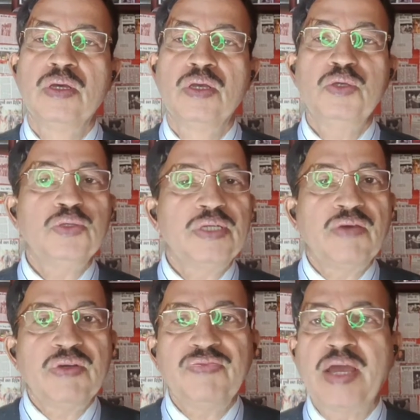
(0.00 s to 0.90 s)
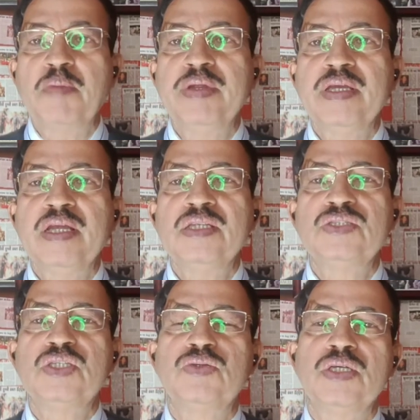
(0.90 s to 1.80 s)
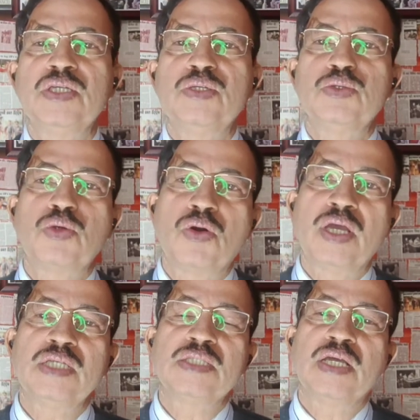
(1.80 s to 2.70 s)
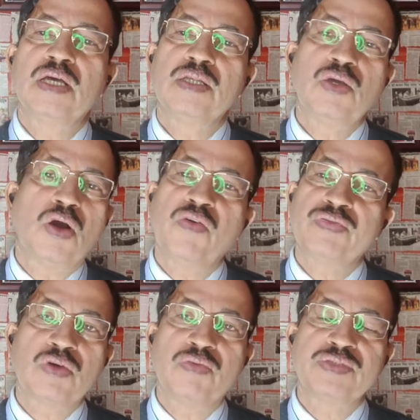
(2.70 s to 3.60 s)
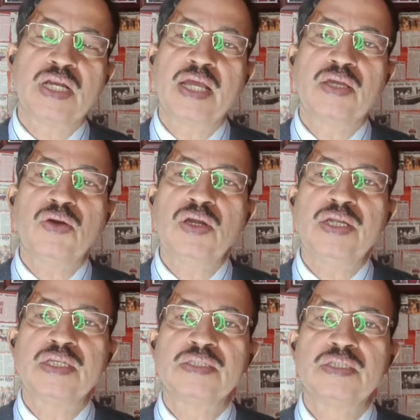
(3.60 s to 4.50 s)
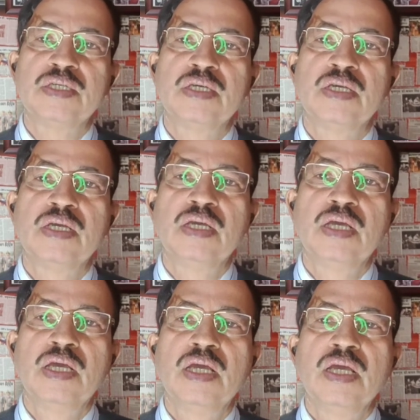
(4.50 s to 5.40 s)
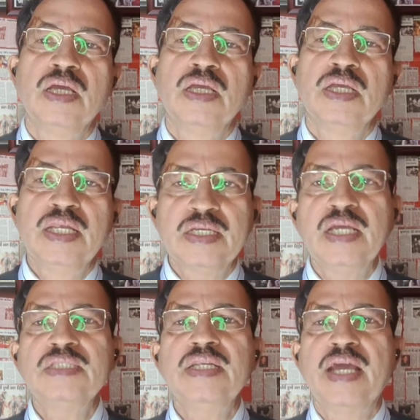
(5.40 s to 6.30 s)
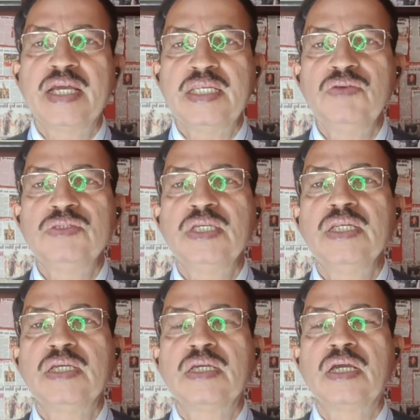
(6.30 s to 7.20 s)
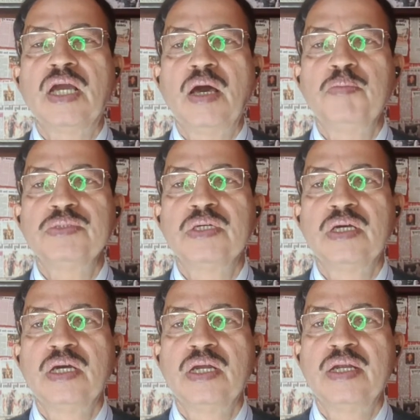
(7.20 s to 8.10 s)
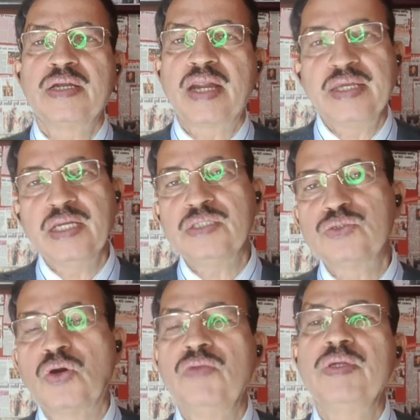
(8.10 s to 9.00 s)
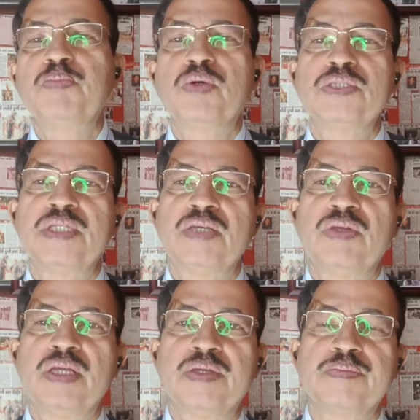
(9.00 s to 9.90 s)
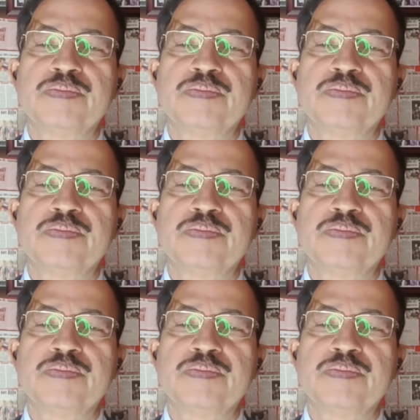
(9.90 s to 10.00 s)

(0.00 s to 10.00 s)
You should never fabricate the situation to showcase the officer-like qualities. In case a negative scene comes, try and solve it positively.